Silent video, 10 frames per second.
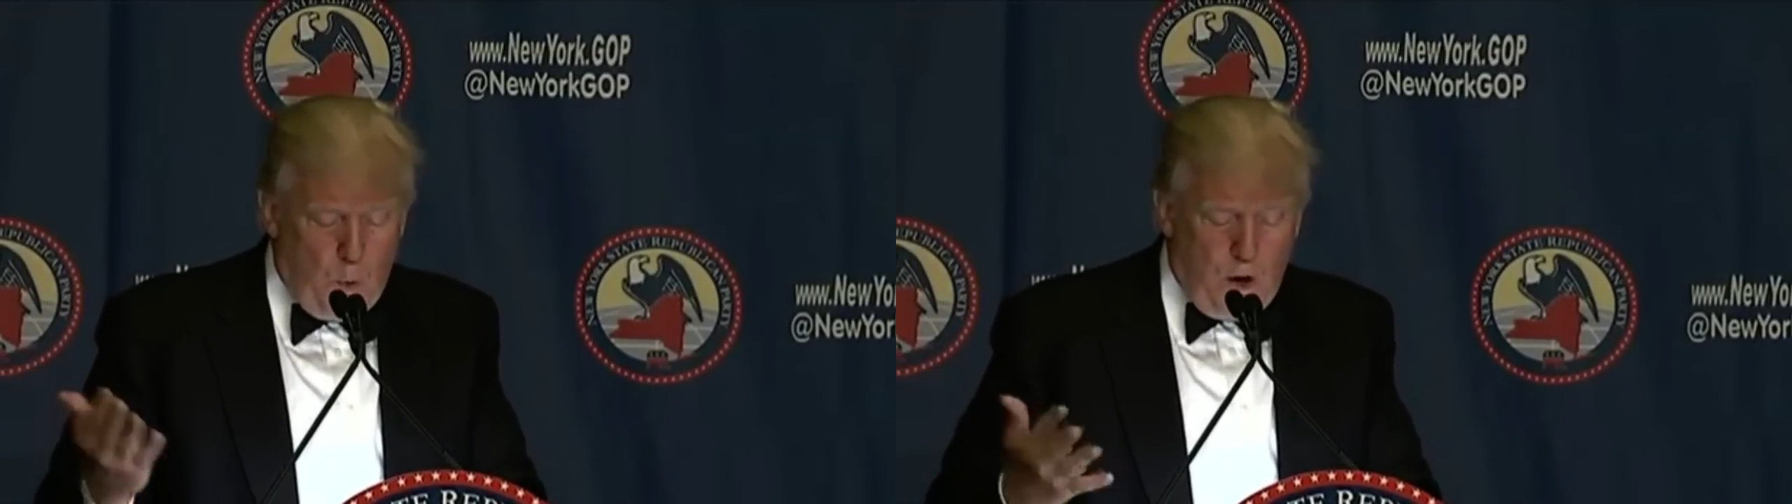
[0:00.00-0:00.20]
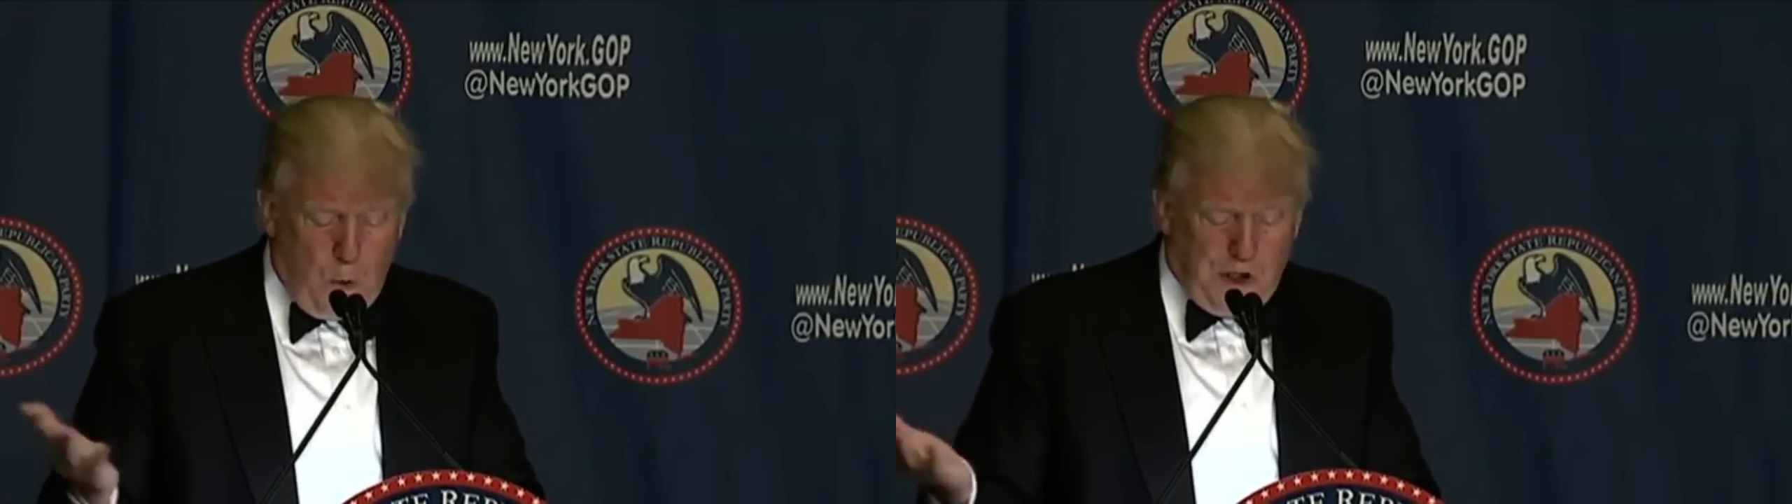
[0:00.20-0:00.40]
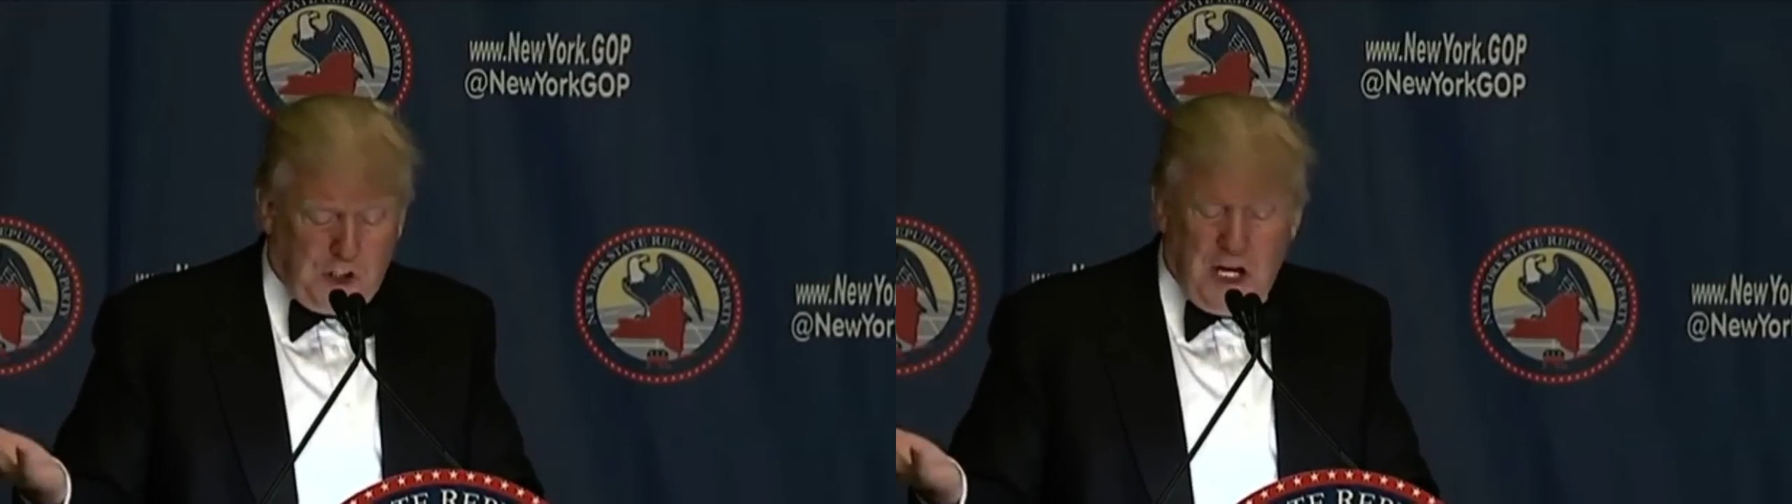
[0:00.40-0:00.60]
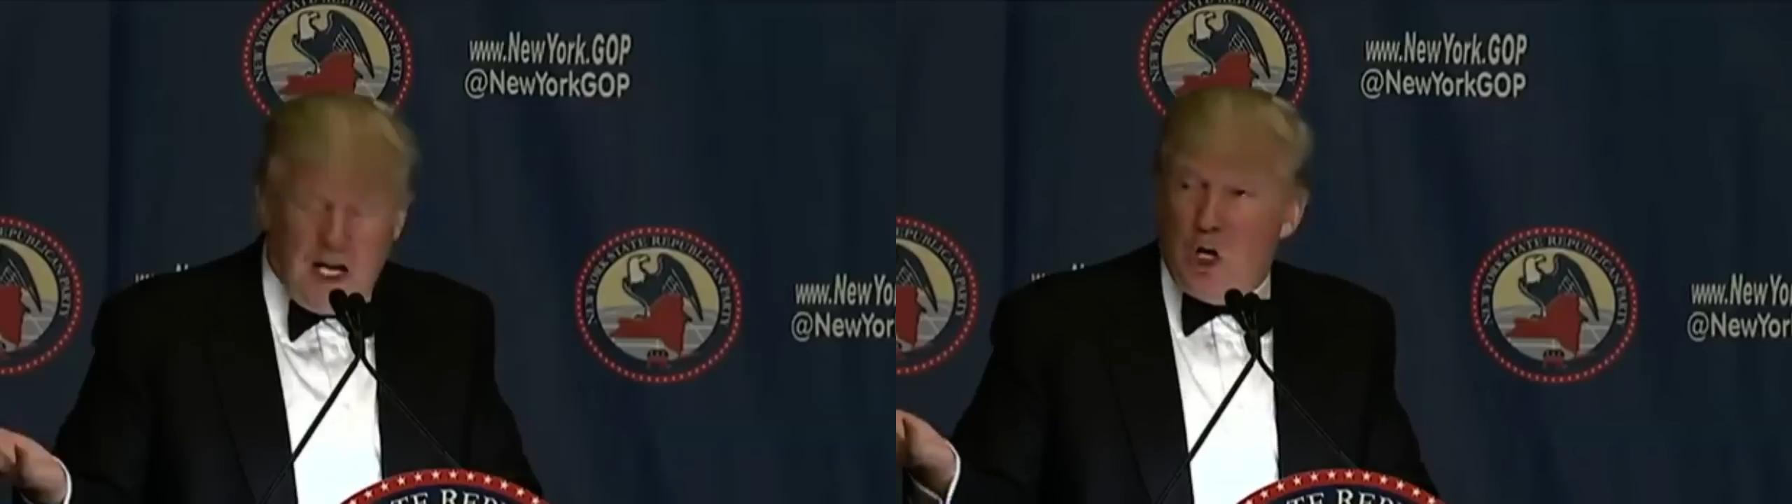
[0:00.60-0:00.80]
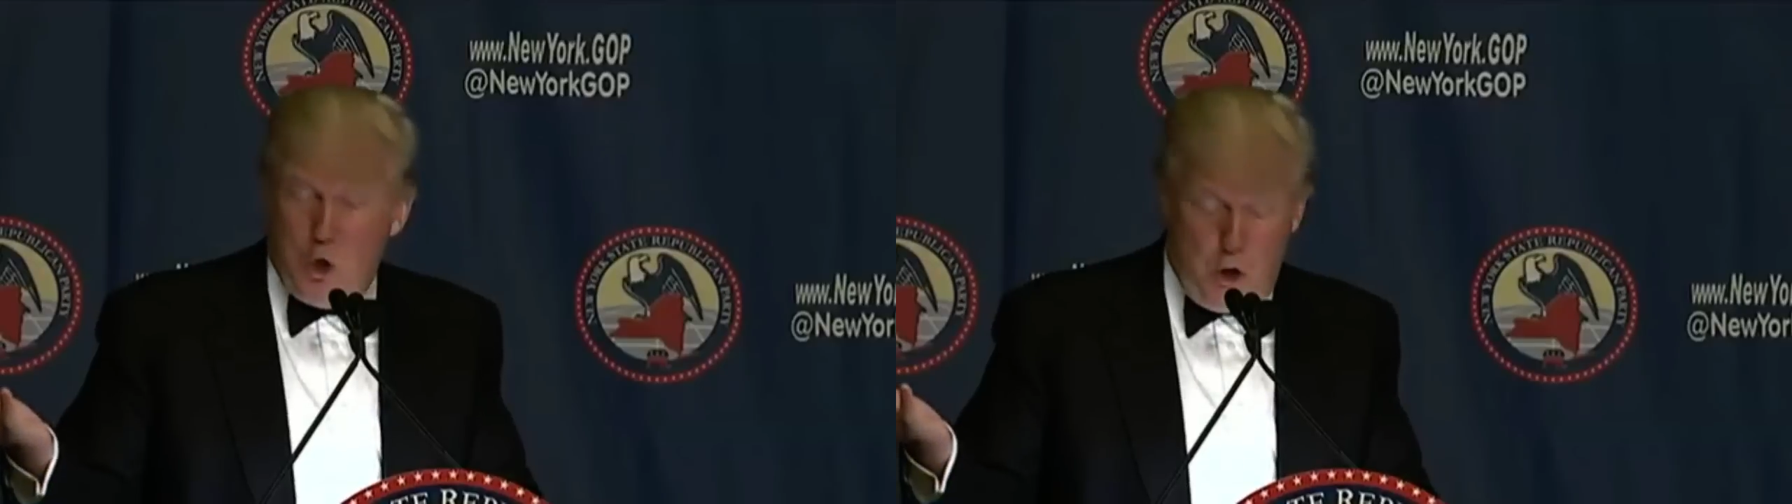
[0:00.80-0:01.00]
what do we
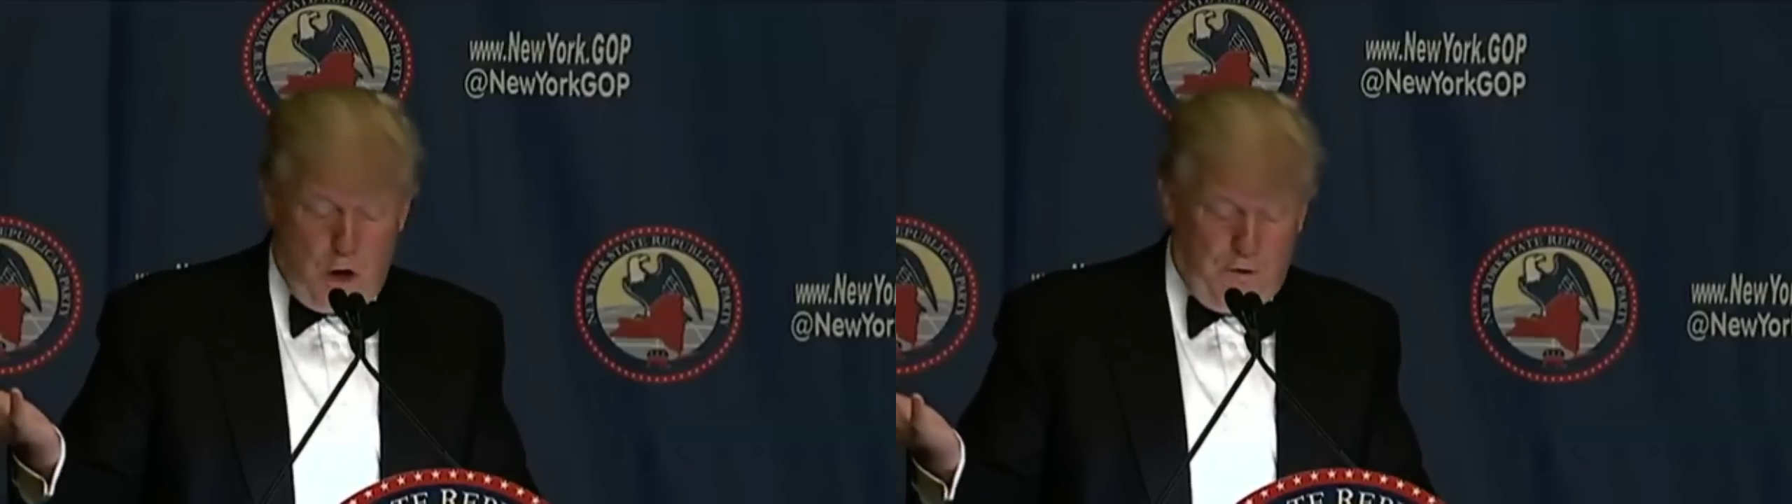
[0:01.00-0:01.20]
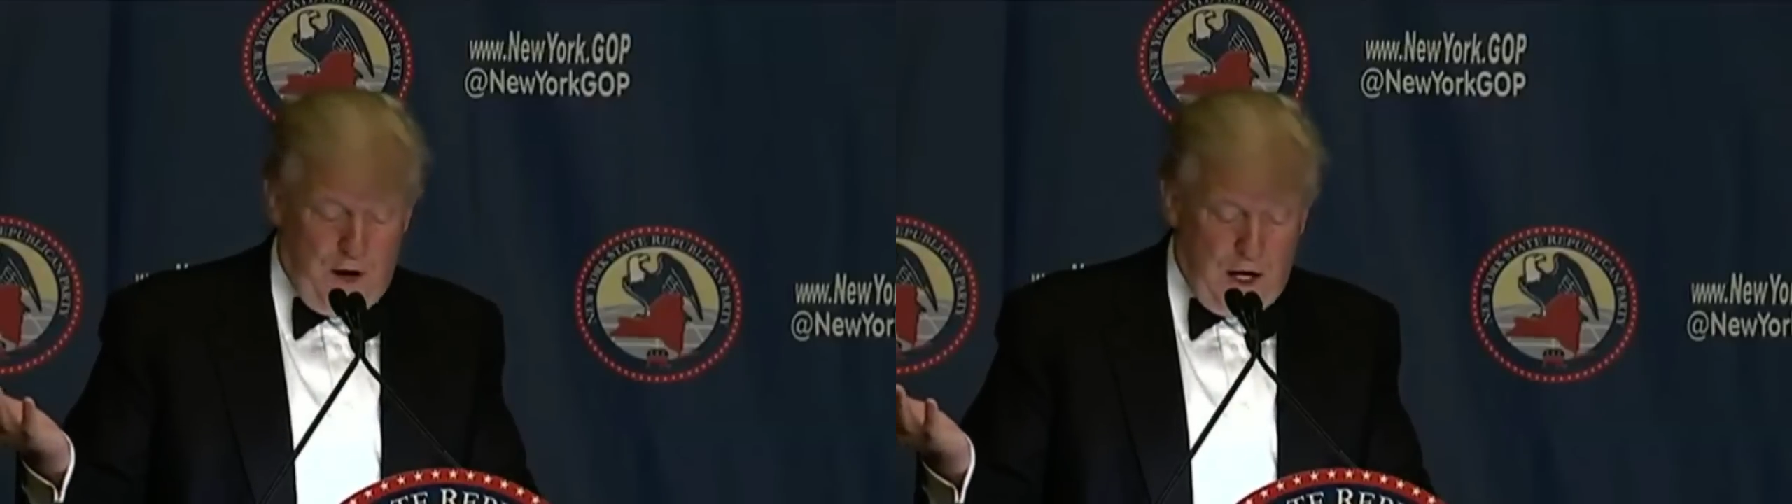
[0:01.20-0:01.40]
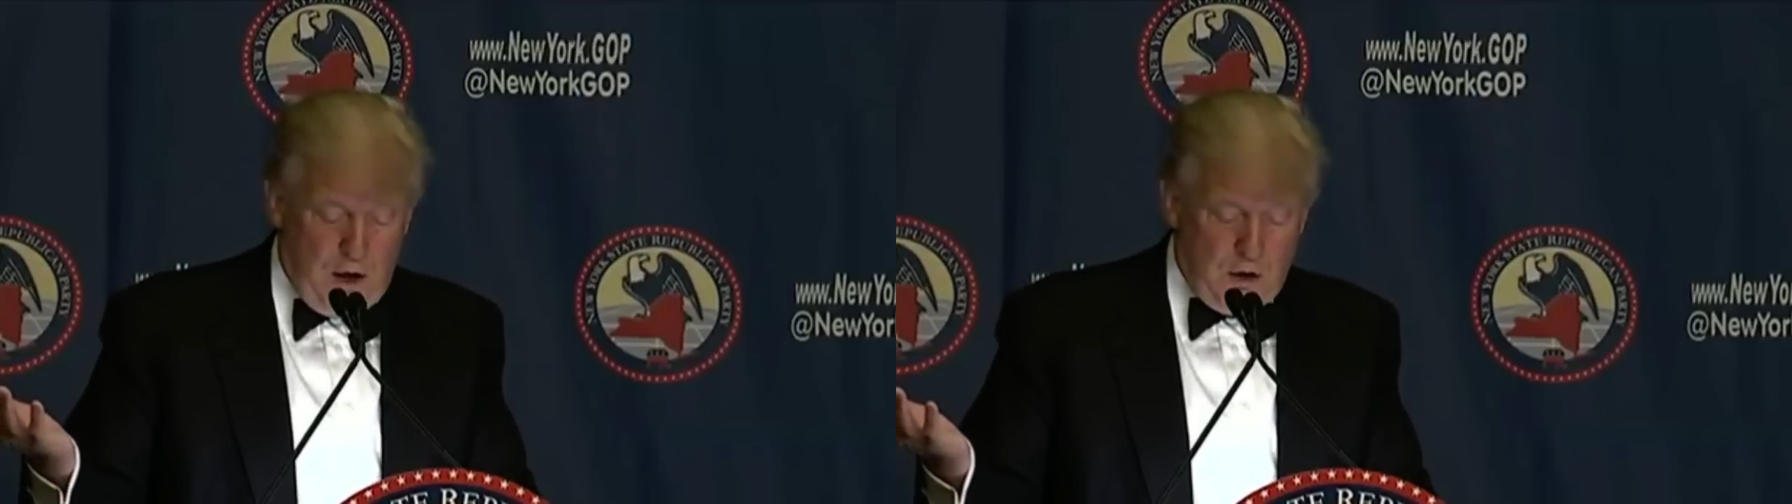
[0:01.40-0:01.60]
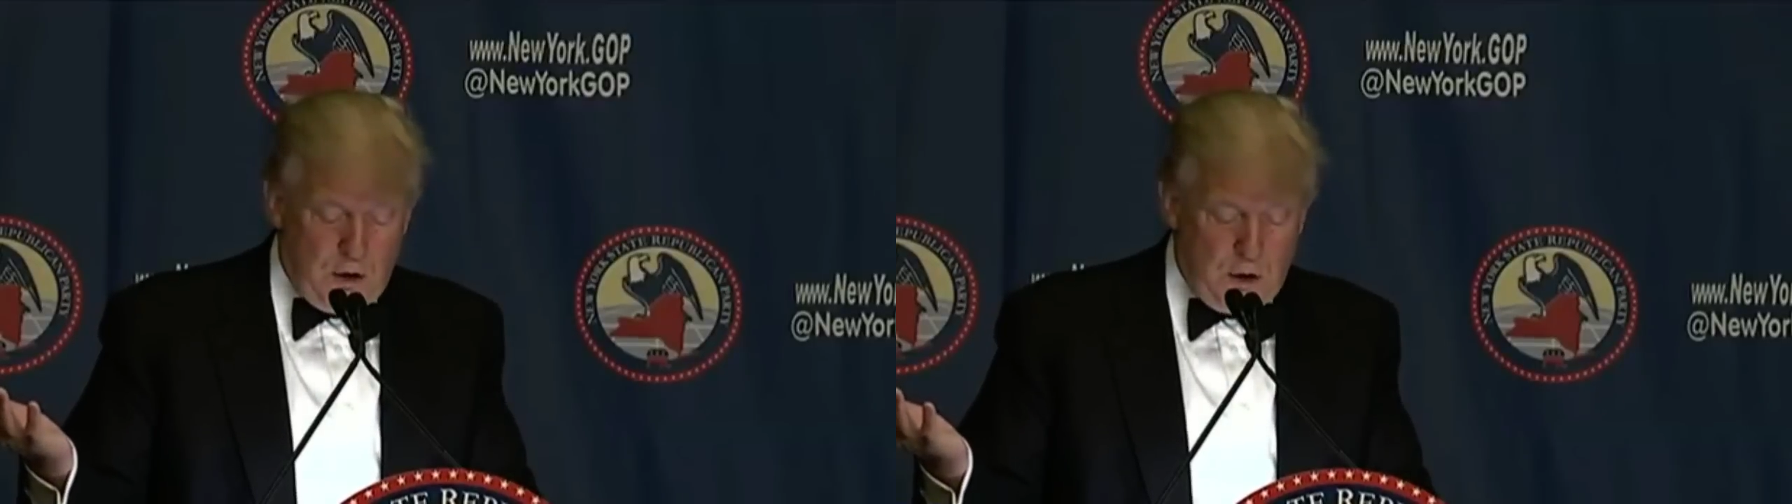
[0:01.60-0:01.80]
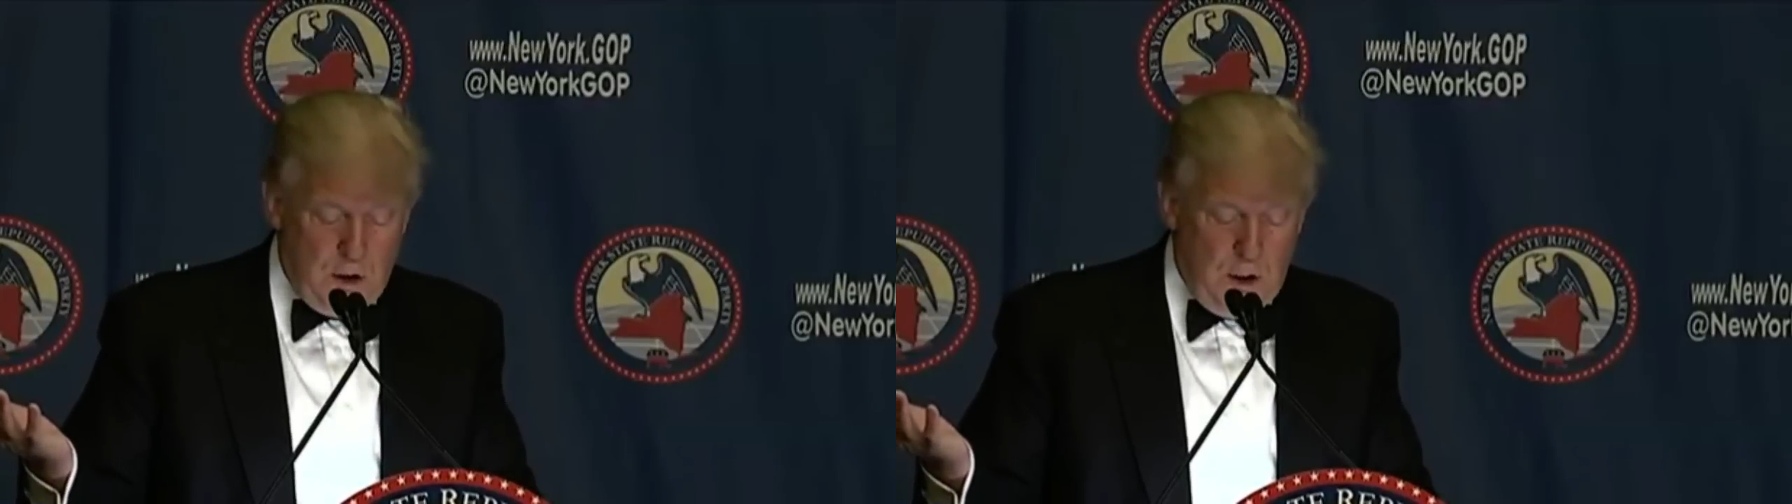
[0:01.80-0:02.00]
see in New York
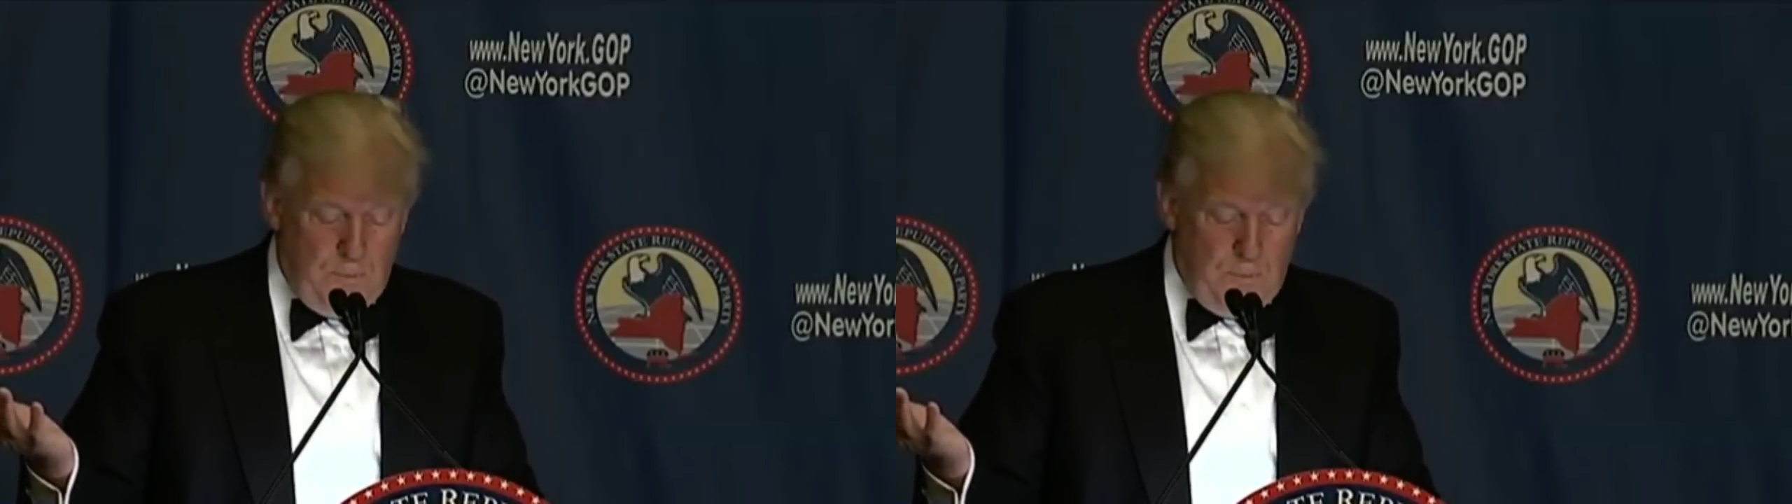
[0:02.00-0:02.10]
values?